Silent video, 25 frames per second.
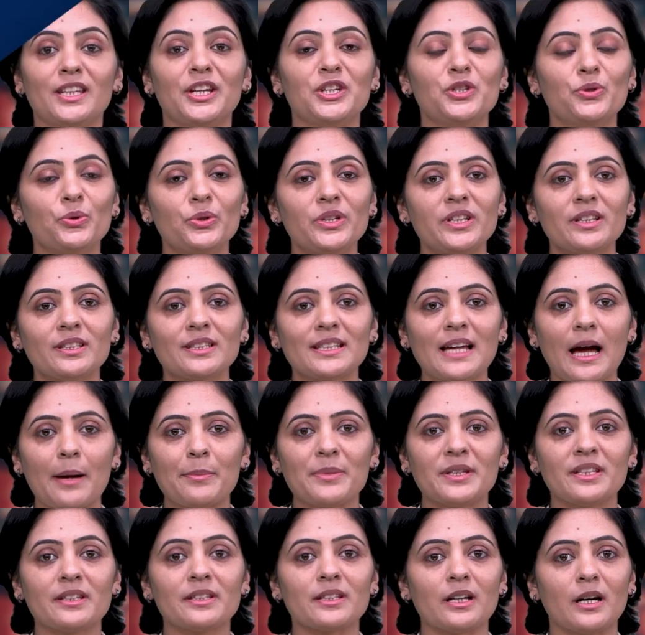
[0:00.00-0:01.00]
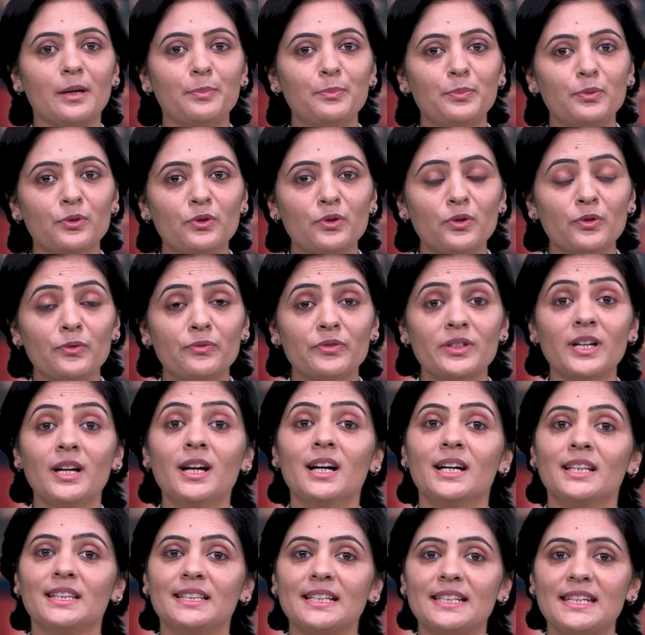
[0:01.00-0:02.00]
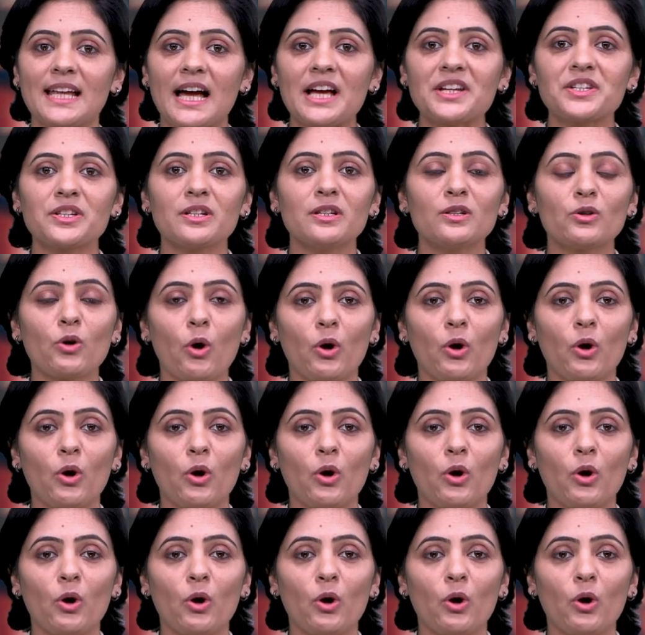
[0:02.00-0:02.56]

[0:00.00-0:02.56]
The Union Cabinet approved the National